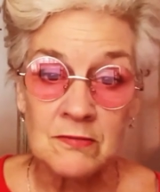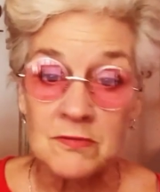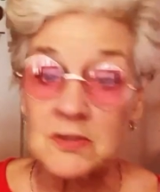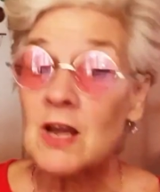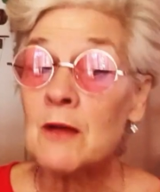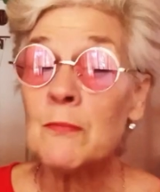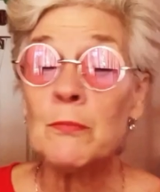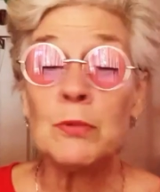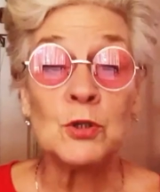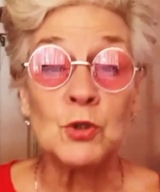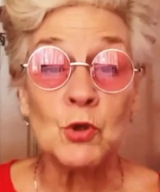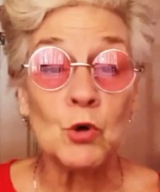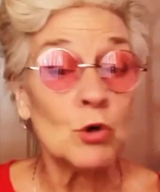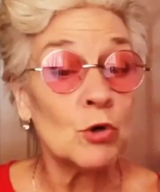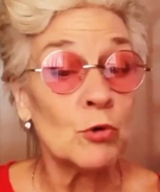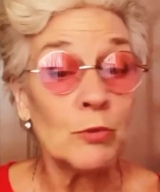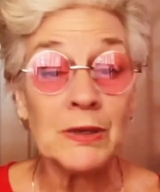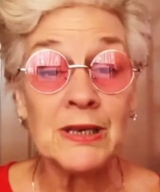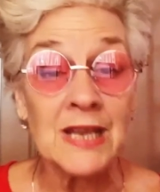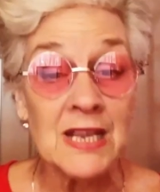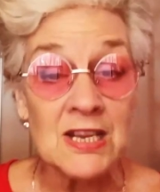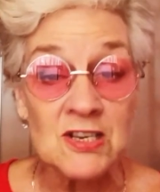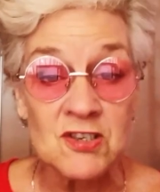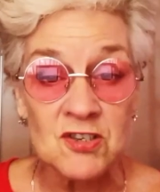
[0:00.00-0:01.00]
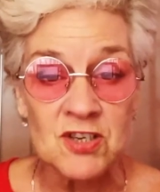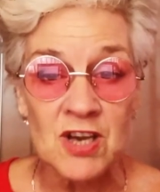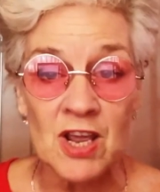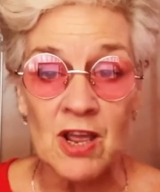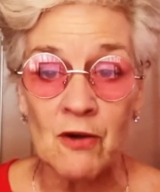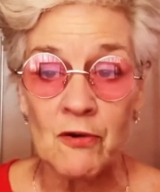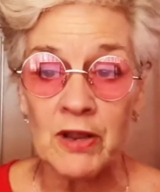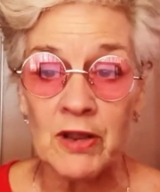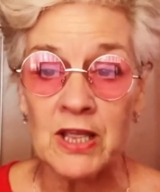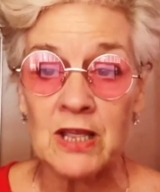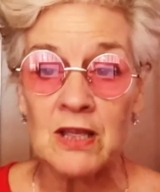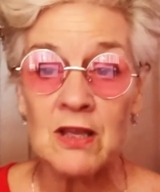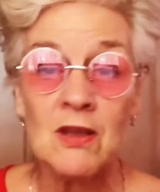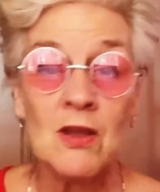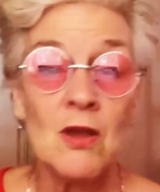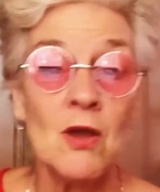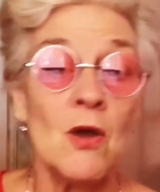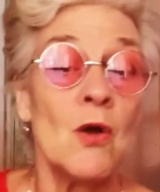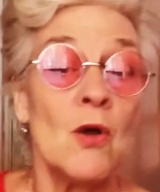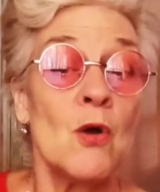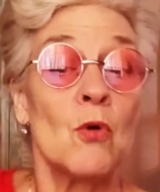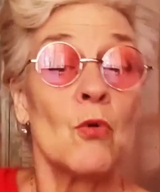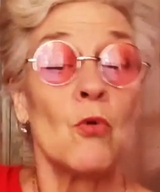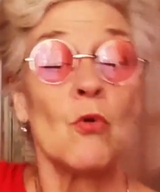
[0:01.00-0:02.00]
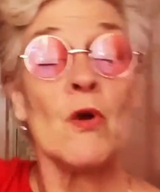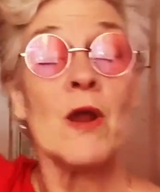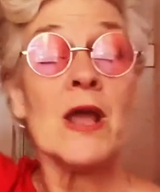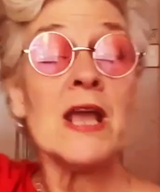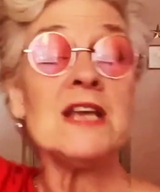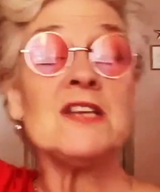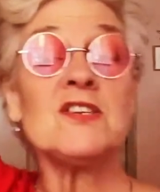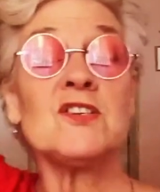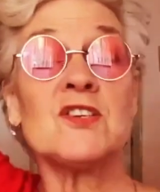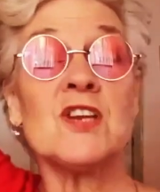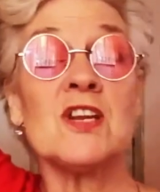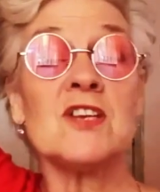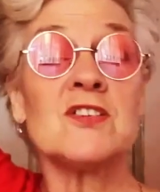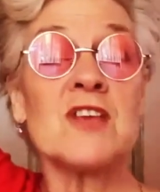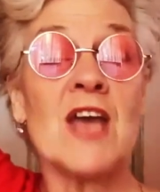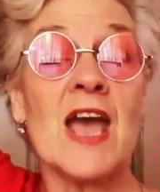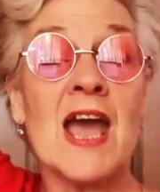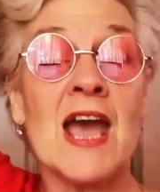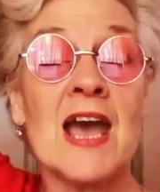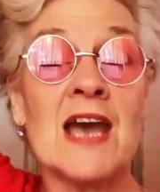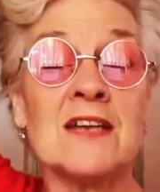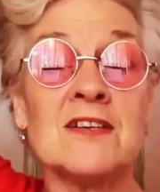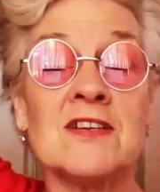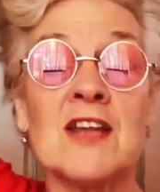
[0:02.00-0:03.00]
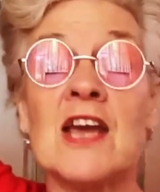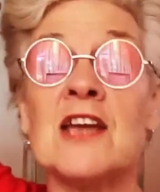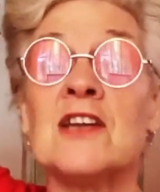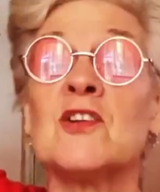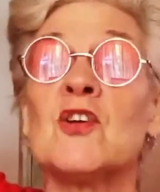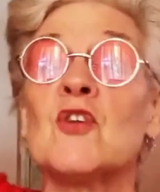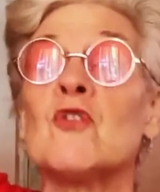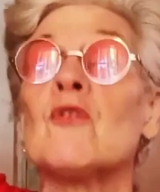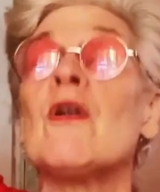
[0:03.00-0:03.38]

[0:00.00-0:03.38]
Dumbledore released Harry, raised his hand, and